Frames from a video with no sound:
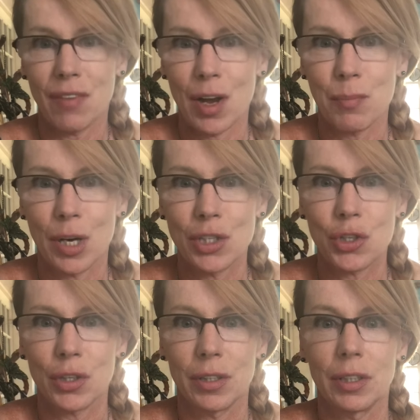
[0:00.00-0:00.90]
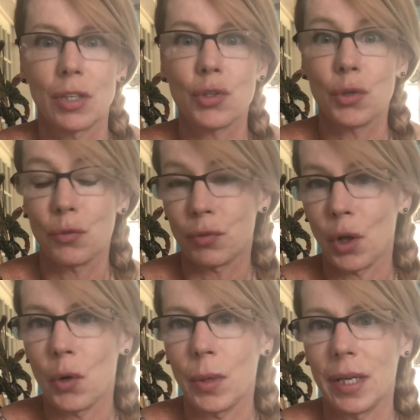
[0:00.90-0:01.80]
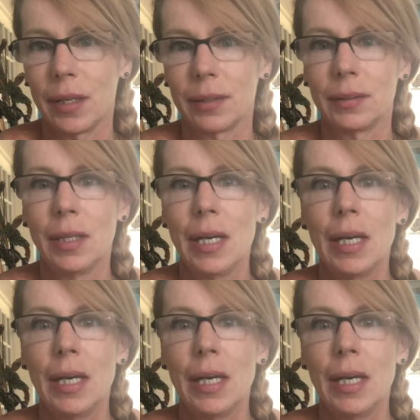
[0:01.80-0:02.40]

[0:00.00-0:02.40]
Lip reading: vibration to flow in